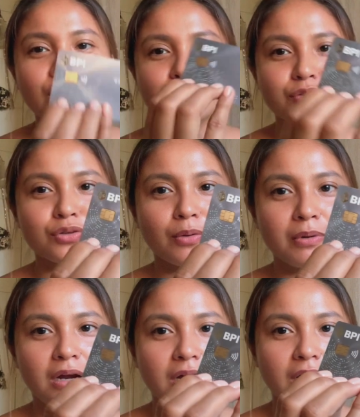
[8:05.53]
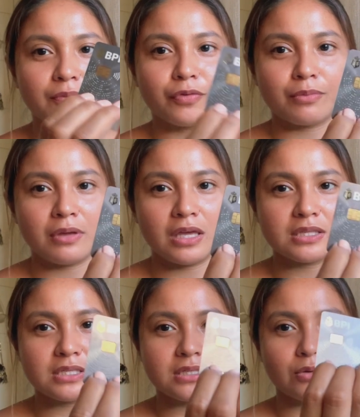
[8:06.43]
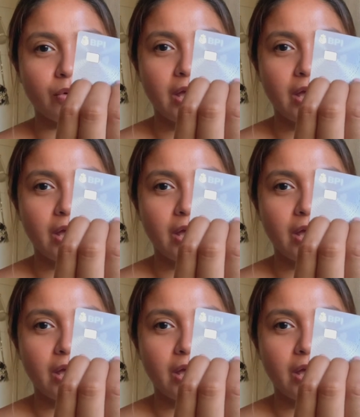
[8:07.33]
So sobrang, for me, it's so